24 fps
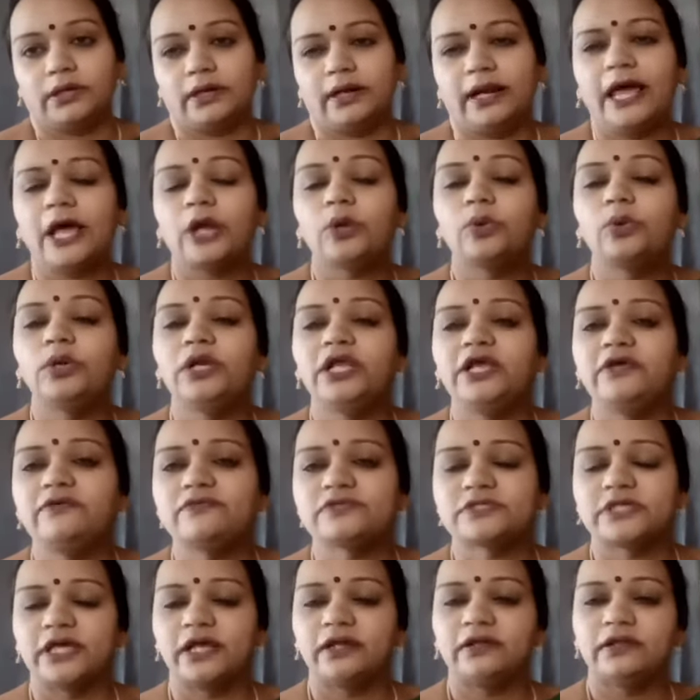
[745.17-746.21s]
Narrow
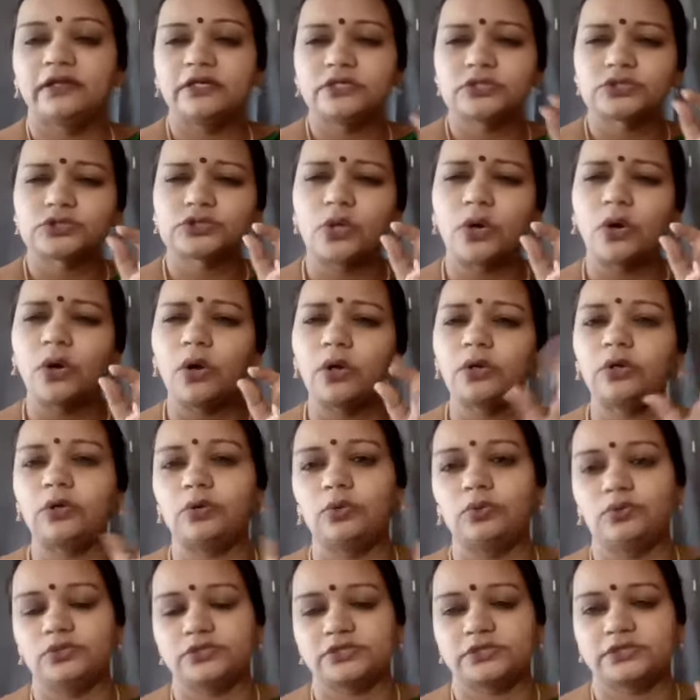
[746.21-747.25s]
leaves and the short
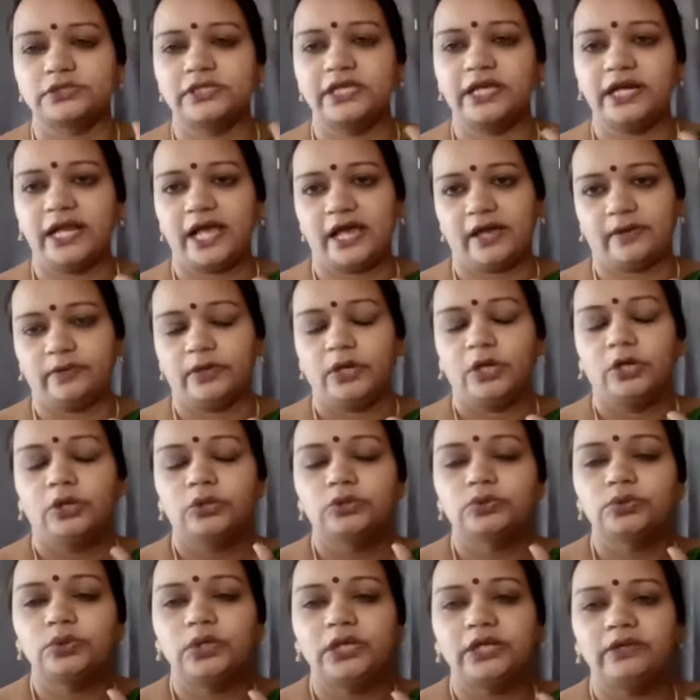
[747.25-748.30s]
roots they'll have
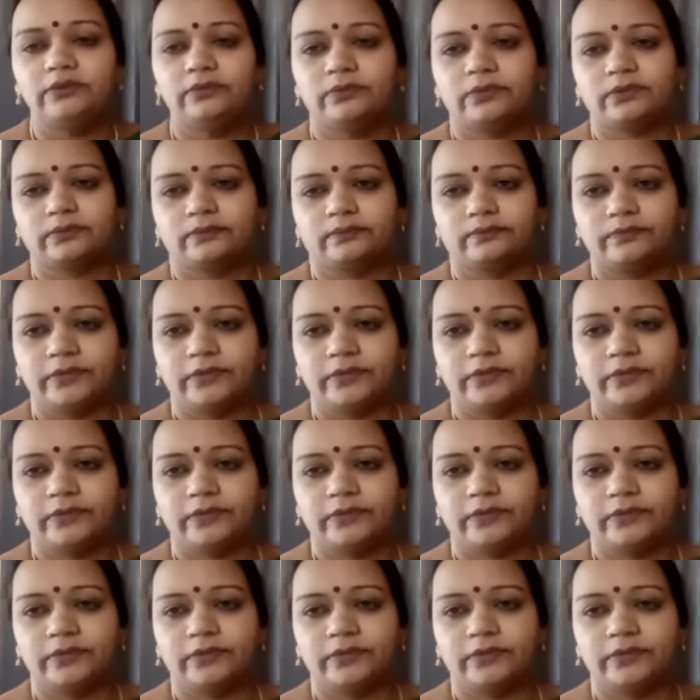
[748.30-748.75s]
to live